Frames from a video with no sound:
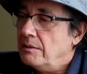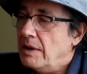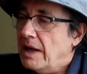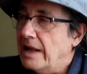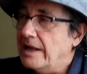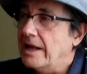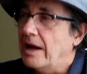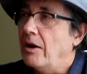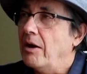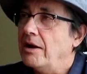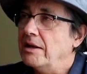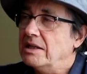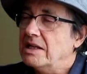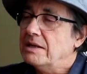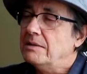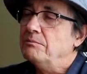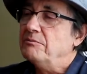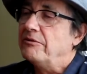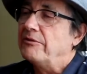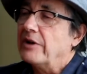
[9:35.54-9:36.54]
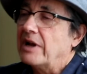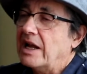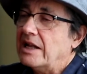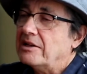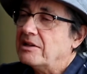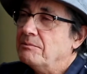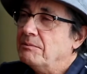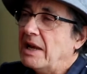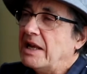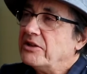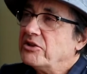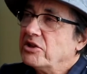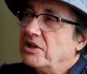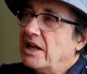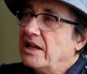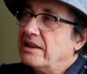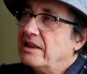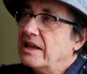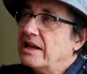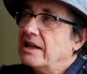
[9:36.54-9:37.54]
Anyhow, I did forget to mention,
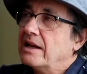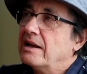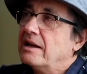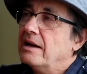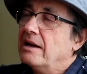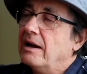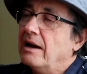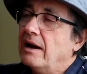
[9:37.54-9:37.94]
I think,